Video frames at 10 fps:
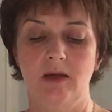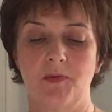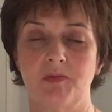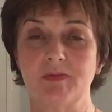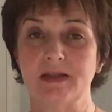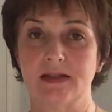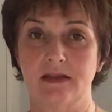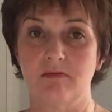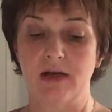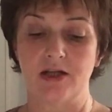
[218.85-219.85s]
probably
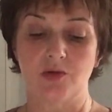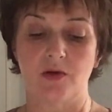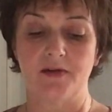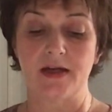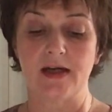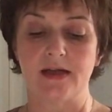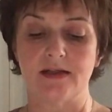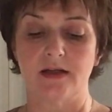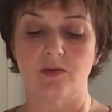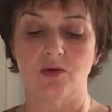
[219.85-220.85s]
didn't match what their
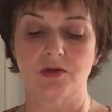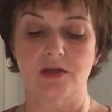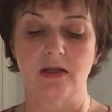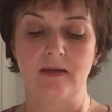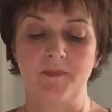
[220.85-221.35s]
idea was.